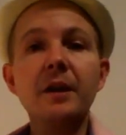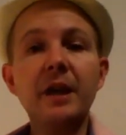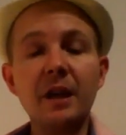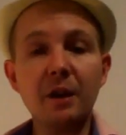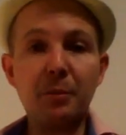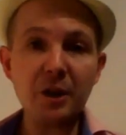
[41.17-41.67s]

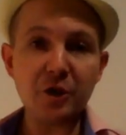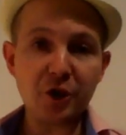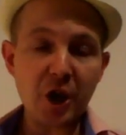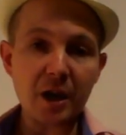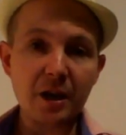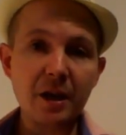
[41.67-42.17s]
getting a
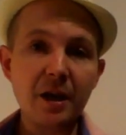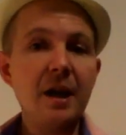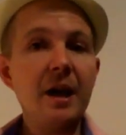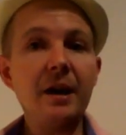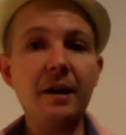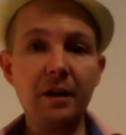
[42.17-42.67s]
paycheck,
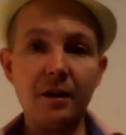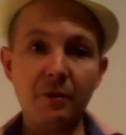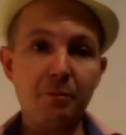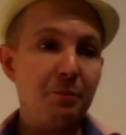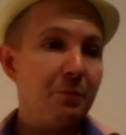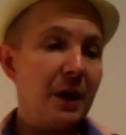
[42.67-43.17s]
and
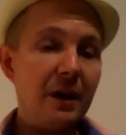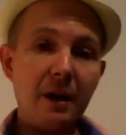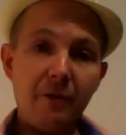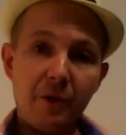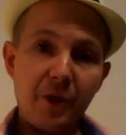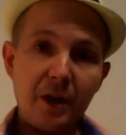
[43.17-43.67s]
pay
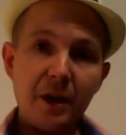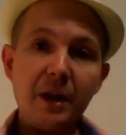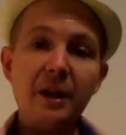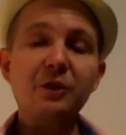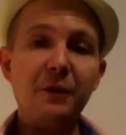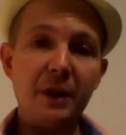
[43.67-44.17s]
everything
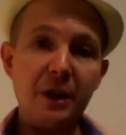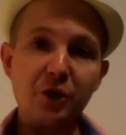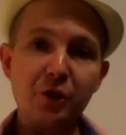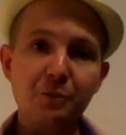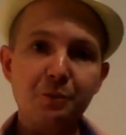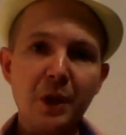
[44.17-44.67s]
and it's
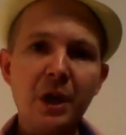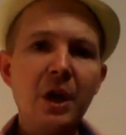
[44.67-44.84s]
finished.